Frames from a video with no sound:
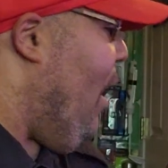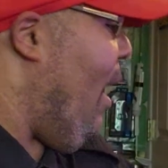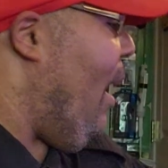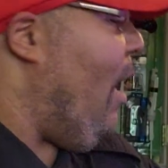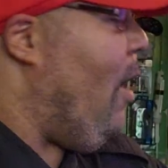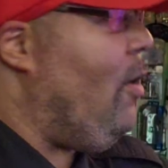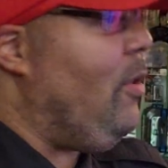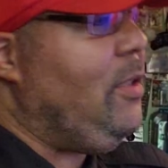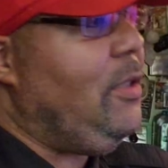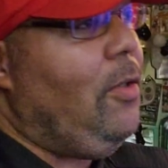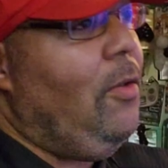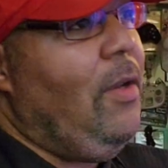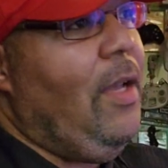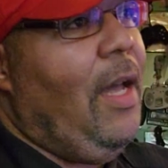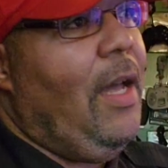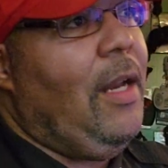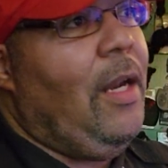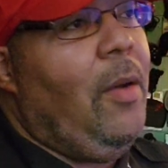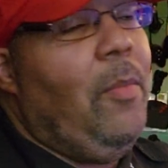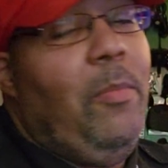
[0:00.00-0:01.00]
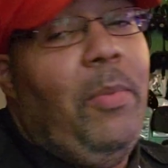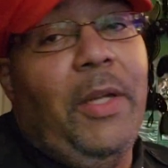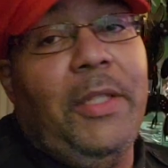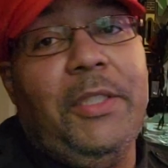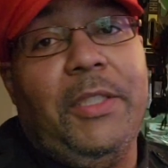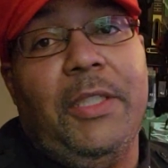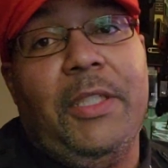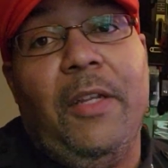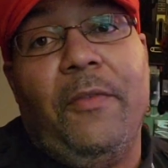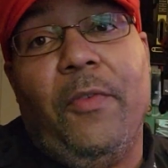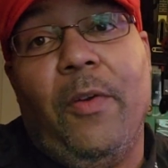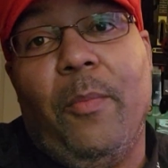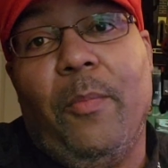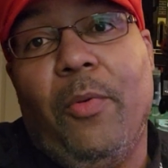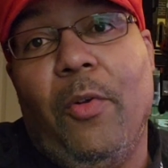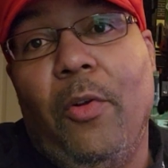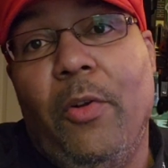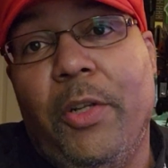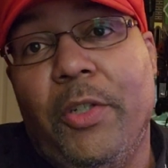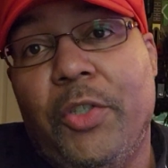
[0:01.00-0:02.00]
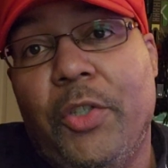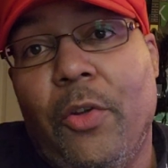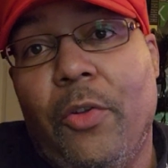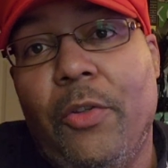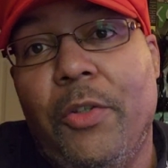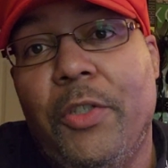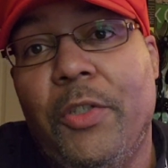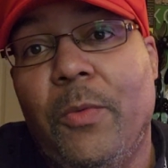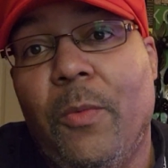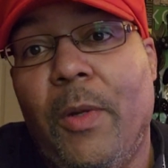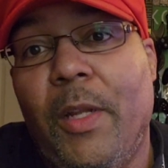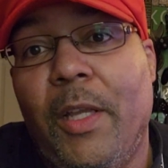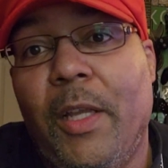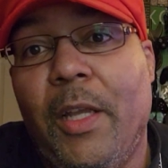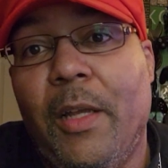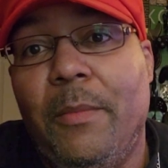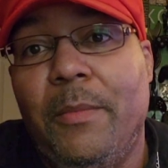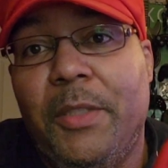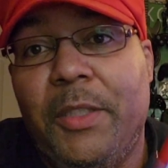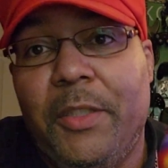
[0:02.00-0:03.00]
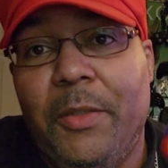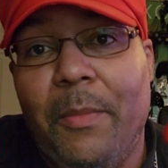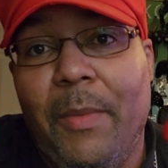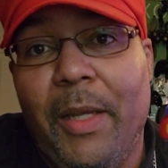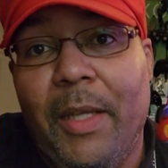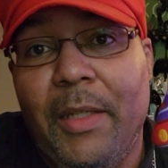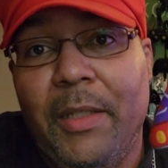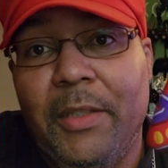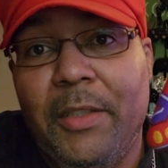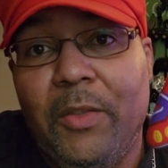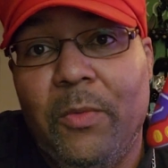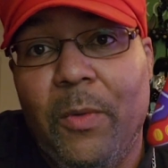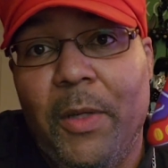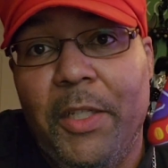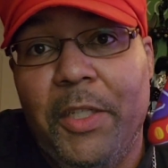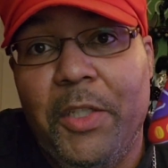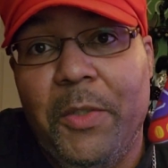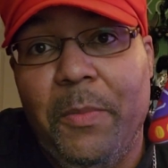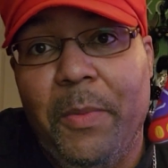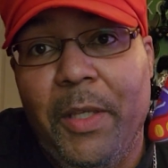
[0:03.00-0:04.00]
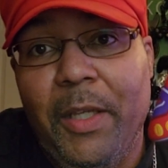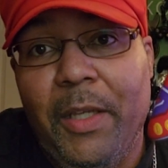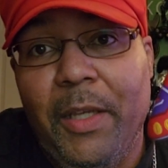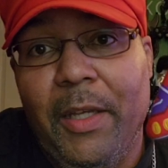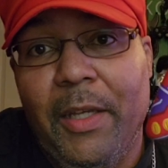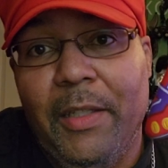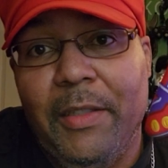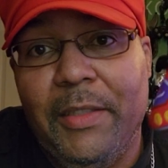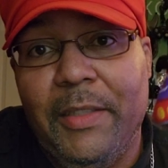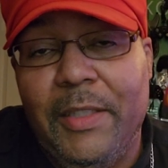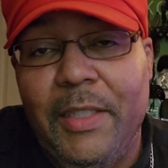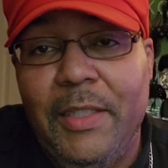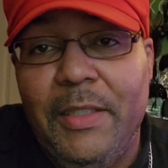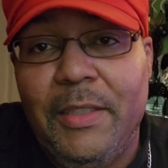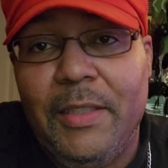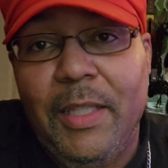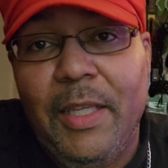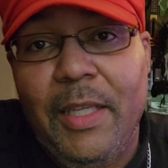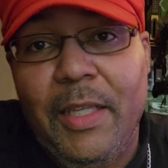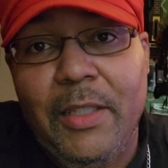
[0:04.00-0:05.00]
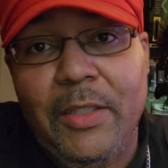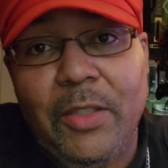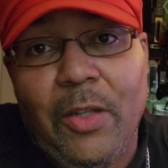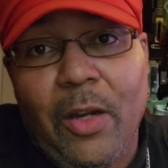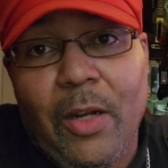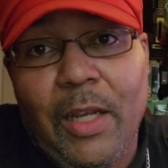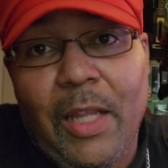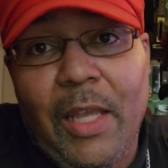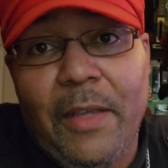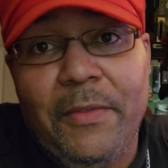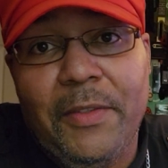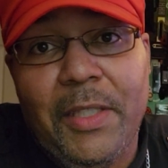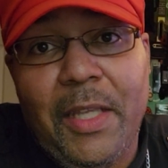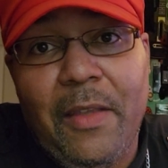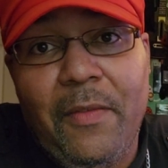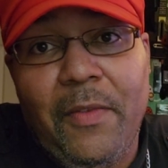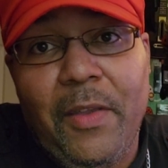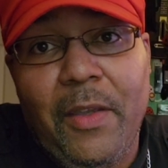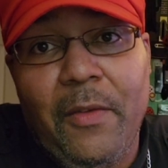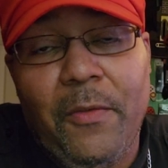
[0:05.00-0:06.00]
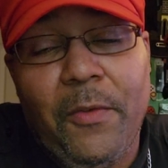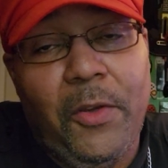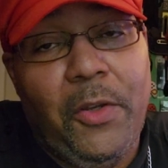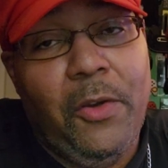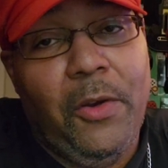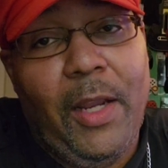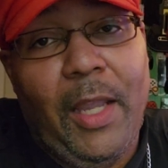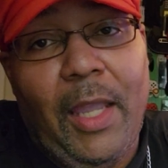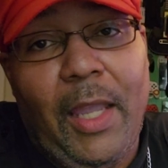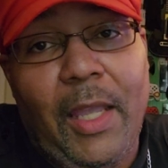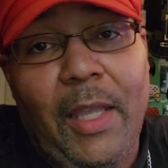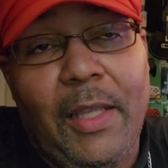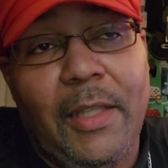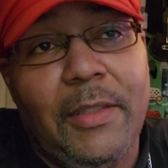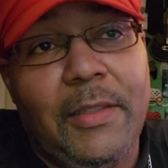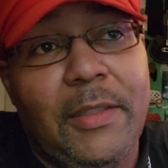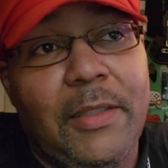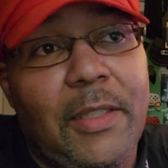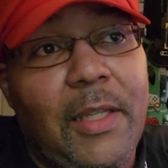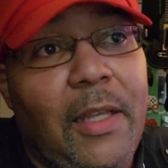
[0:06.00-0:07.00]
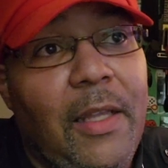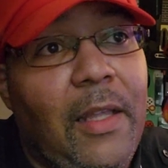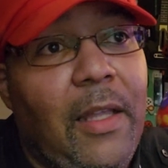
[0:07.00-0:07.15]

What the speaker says: I also got a bunch of different Pro controllers when it comes to my Switch because these things are life-saving for your hands.